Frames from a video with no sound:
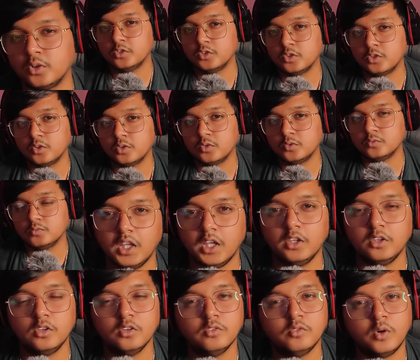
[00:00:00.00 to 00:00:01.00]
So
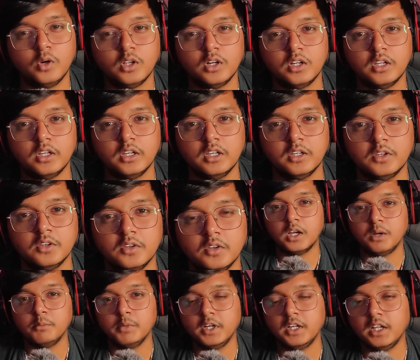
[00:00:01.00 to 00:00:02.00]
thank you for
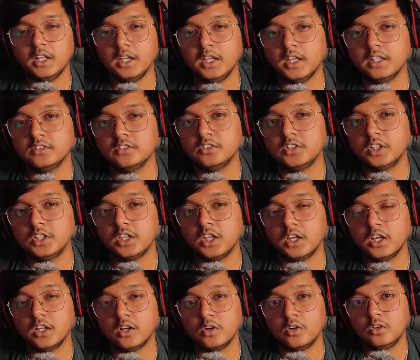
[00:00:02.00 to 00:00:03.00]
commenting and
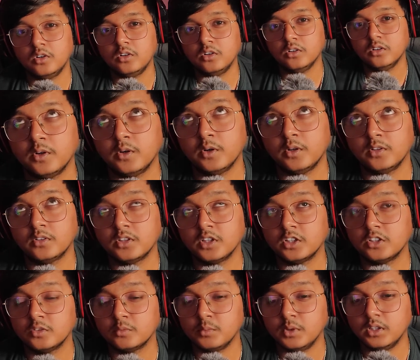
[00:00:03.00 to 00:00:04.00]
sticking around for
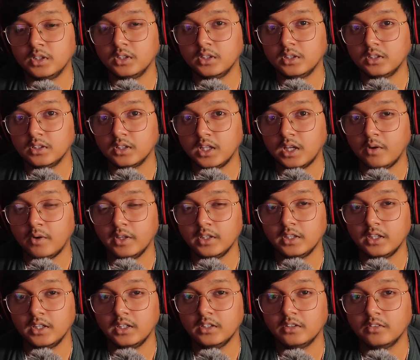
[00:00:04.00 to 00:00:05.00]
6 months now, I
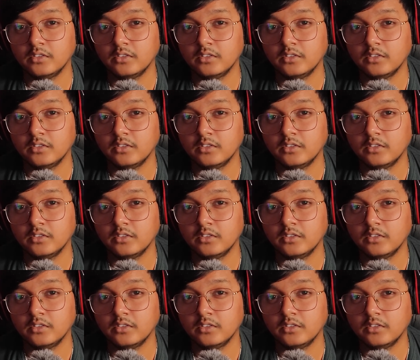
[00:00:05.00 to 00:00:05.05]
think,